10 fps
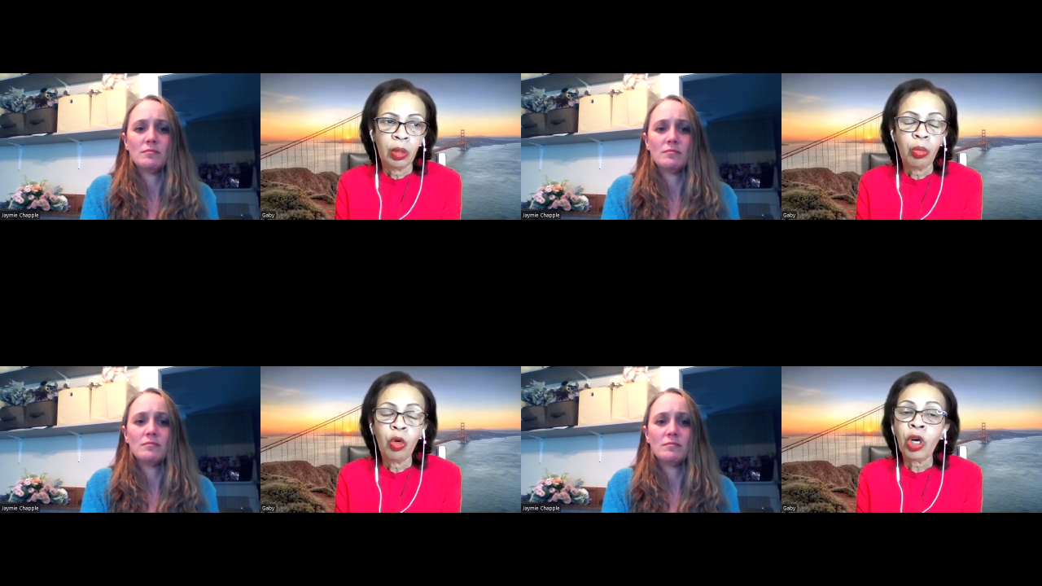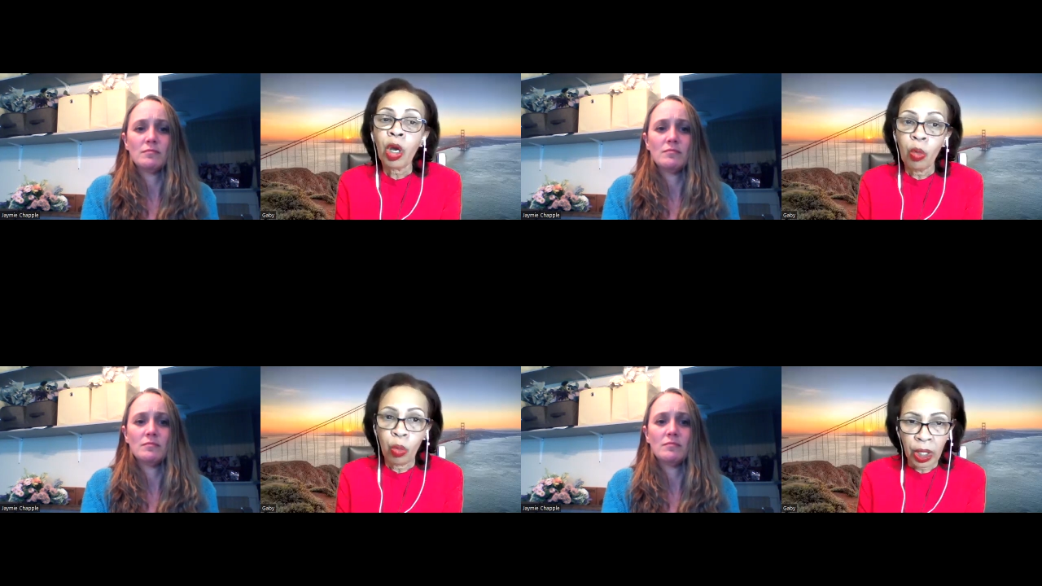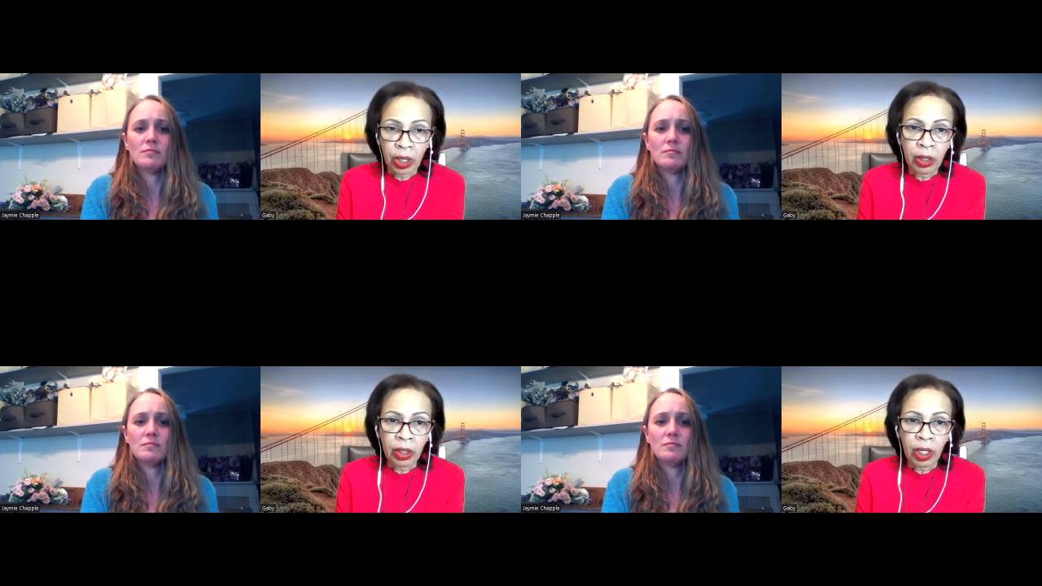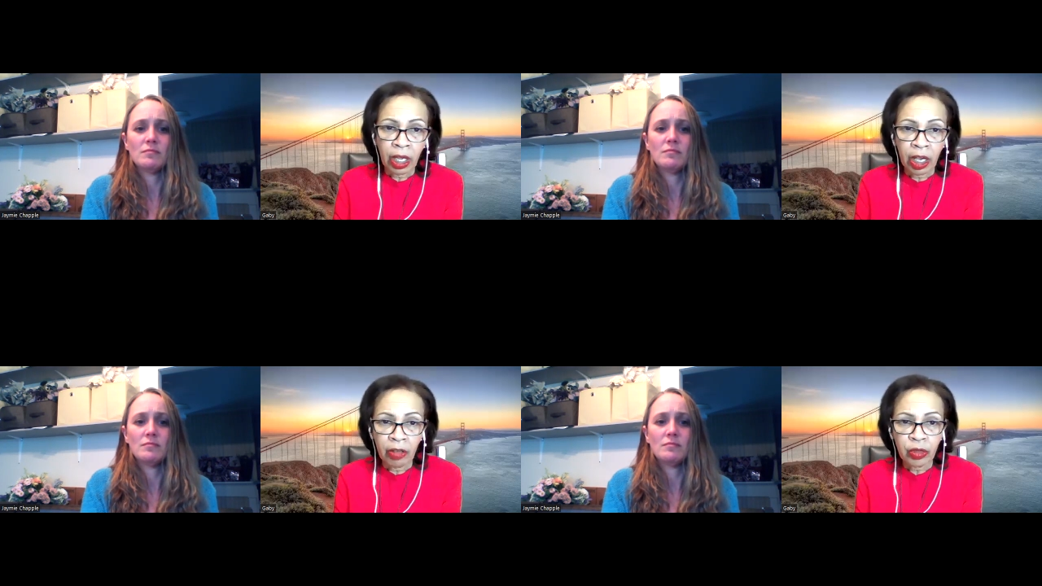Speaker 1: more aware, I
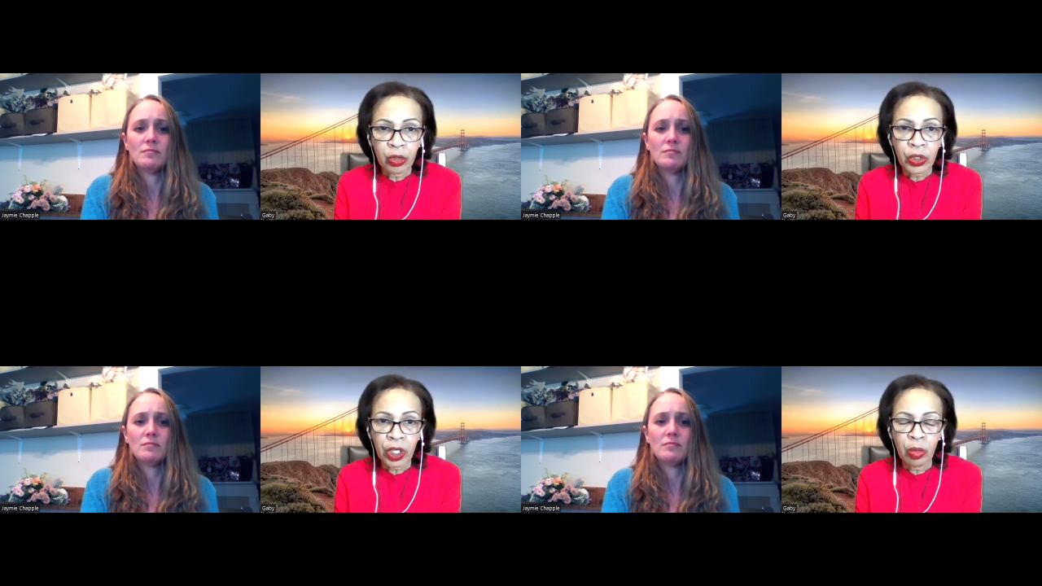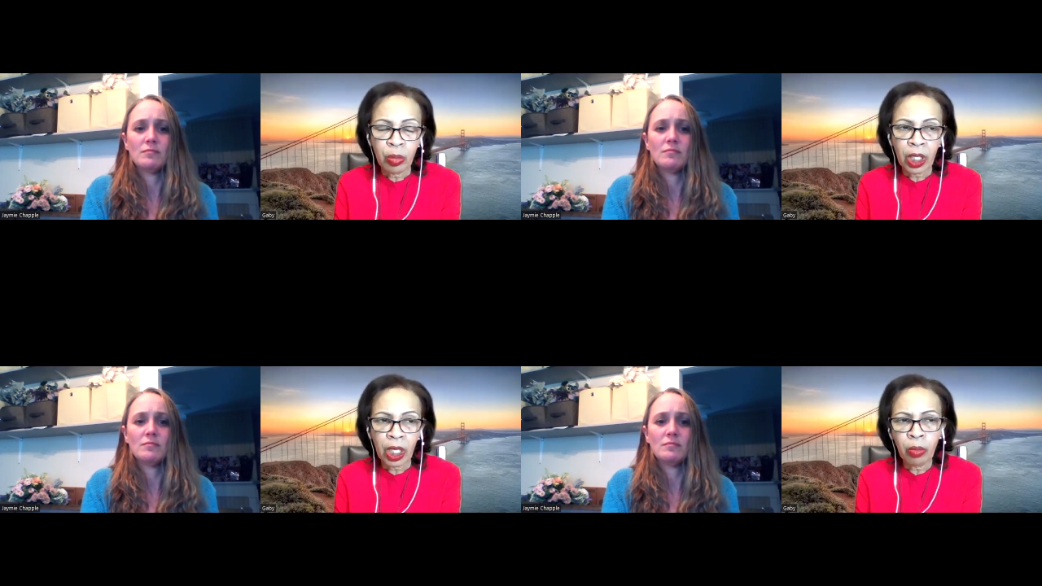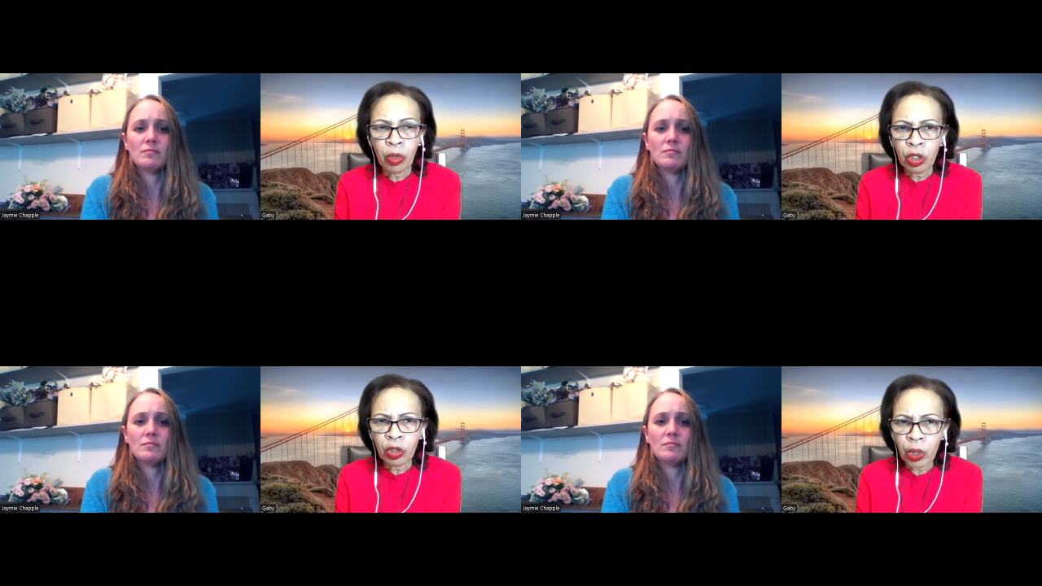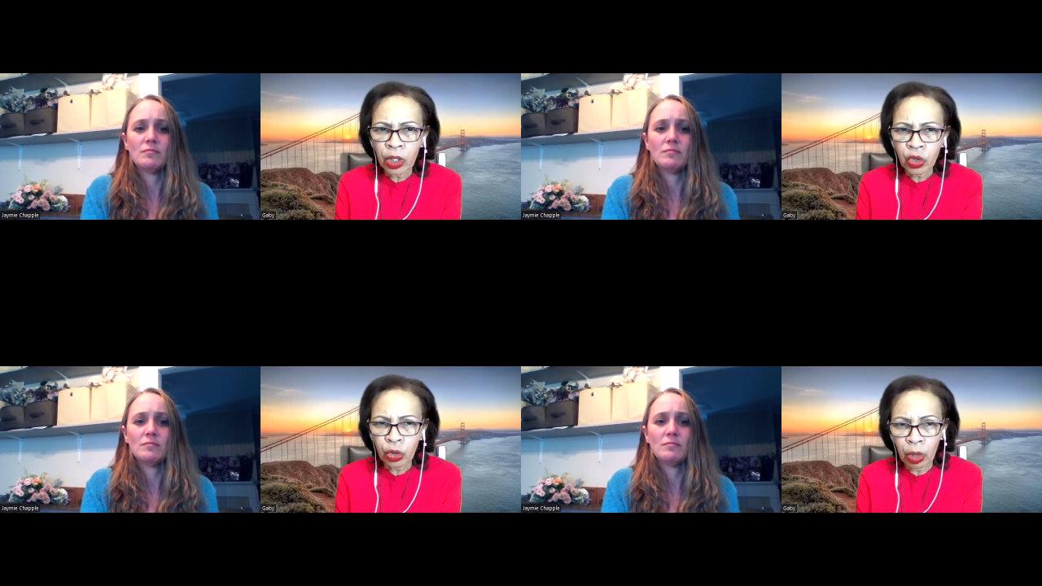have to say, but I'm not
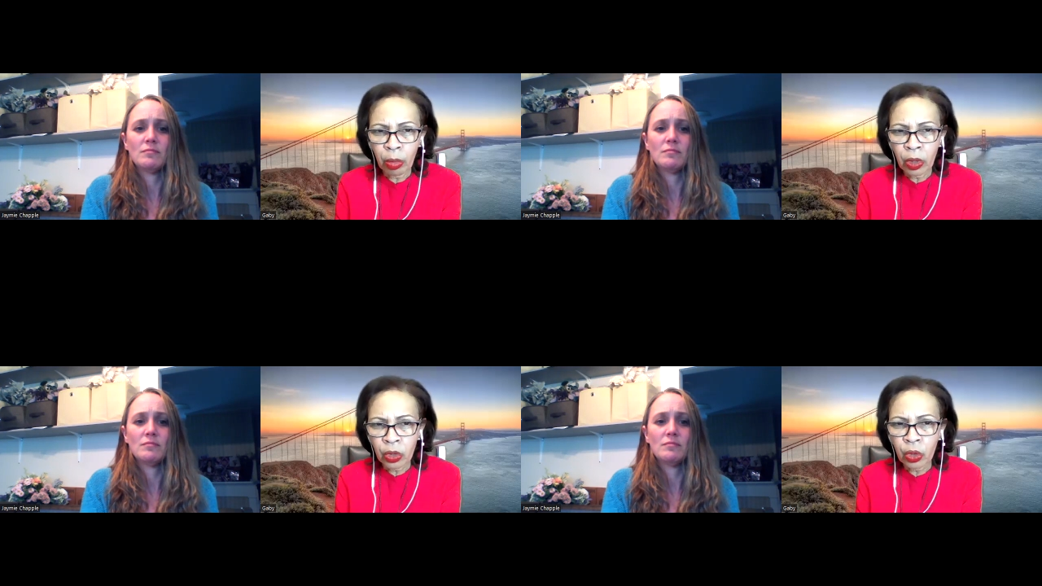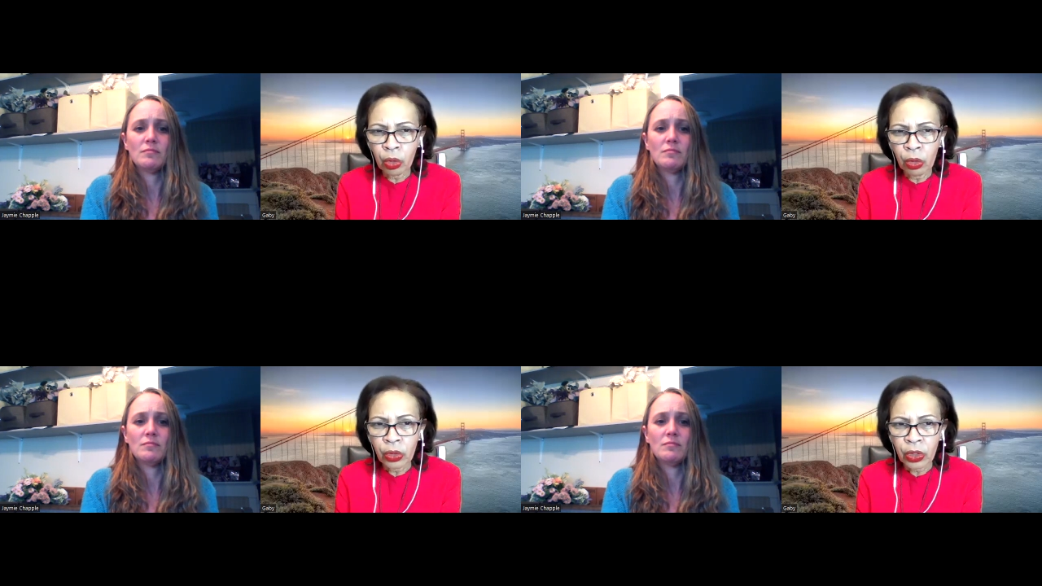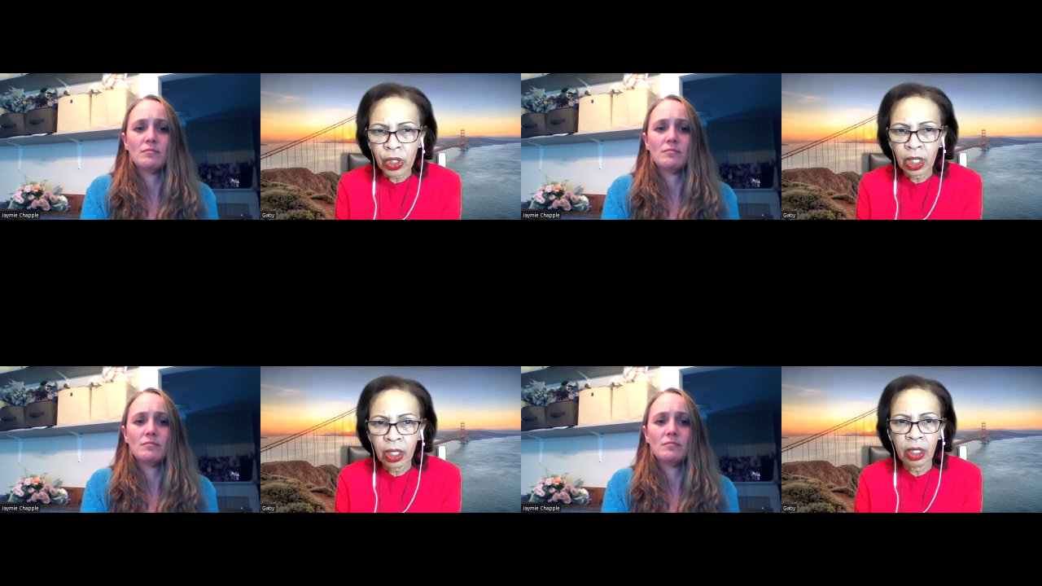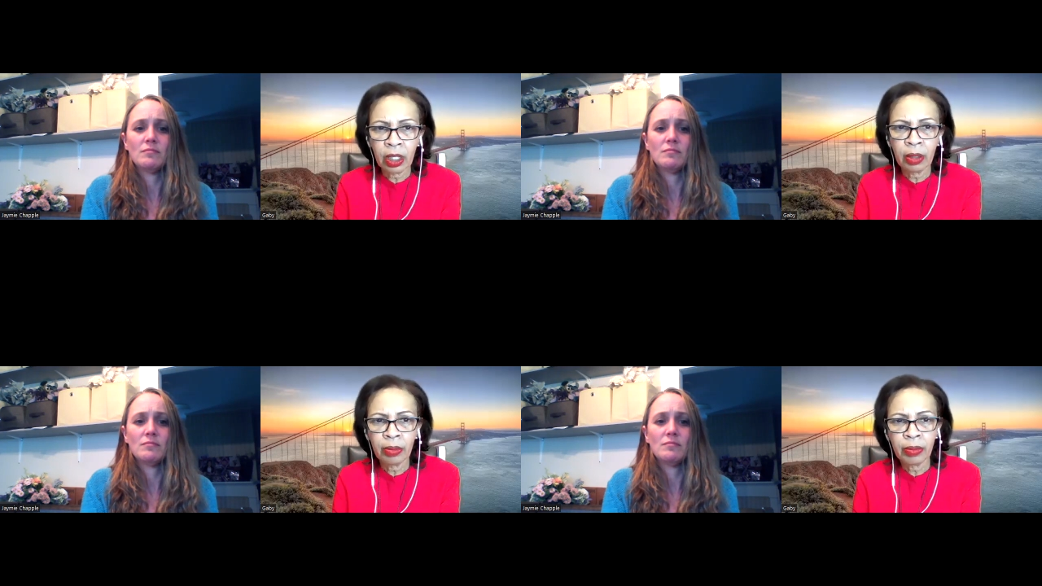quite sure about schools.
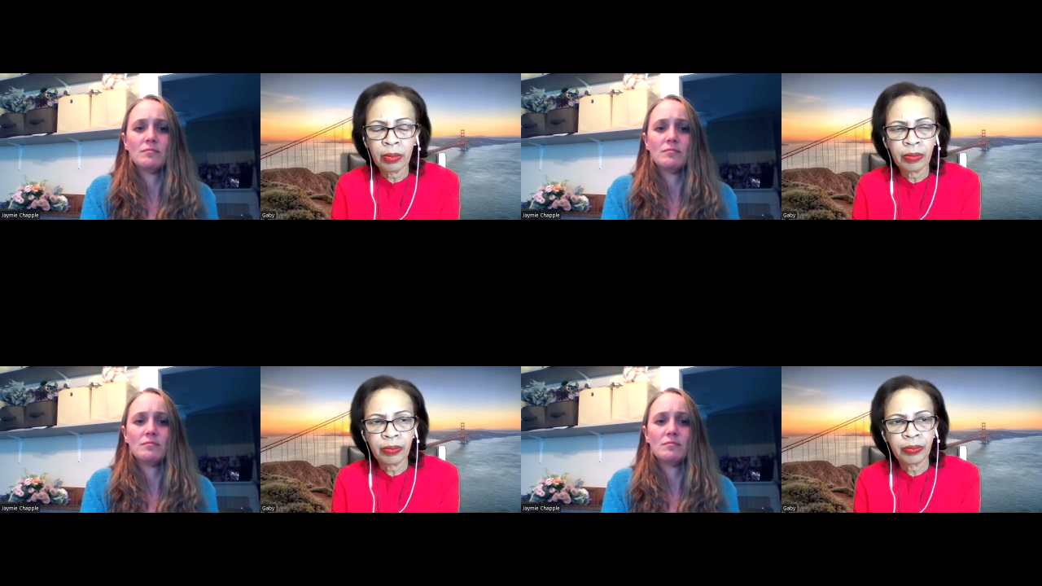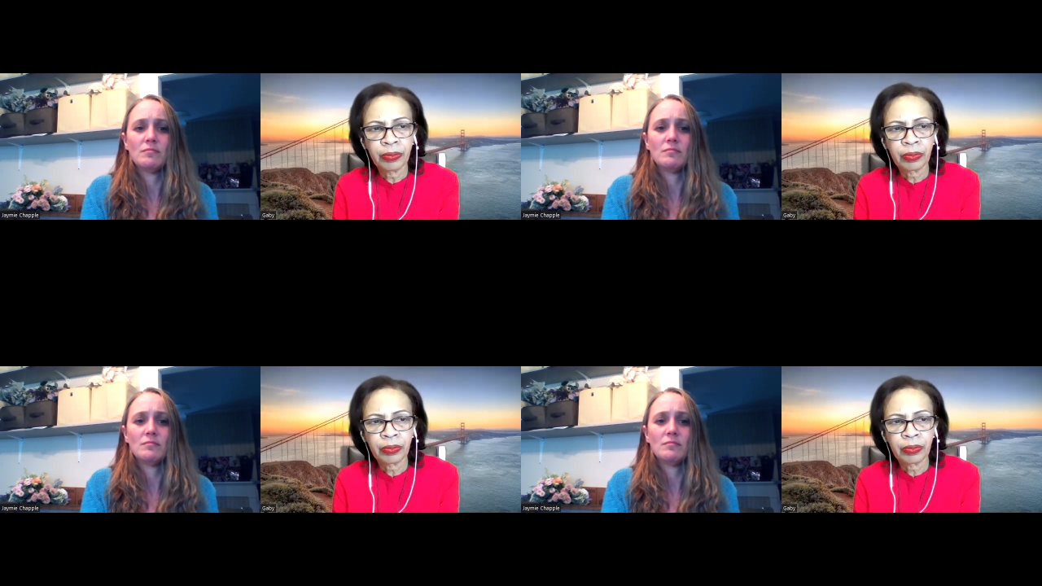Um,